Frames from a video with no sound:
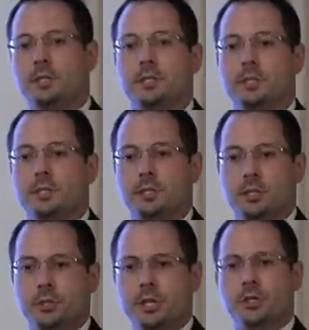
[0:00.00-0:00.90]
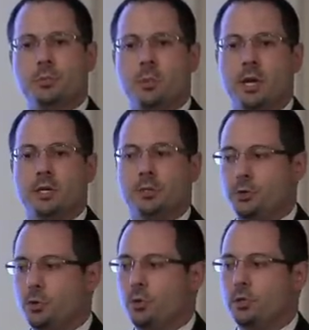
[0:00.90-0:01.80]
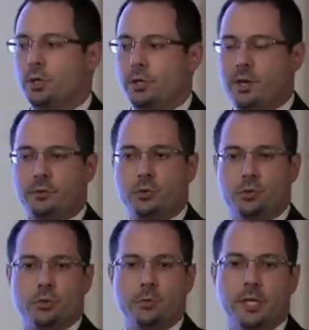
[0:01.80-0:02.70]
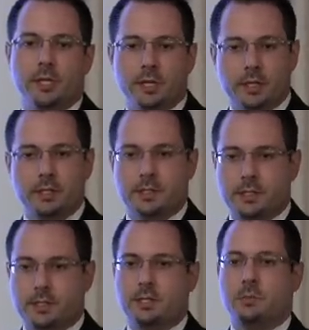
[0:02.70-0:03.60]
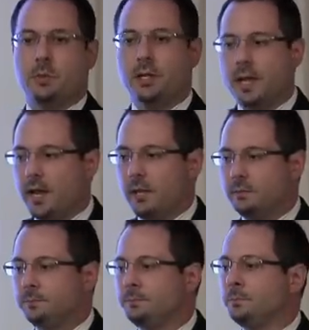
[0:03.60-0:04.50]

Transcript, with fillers: into this and then change your mind as you go along. You have to sort of make it a consistent plan.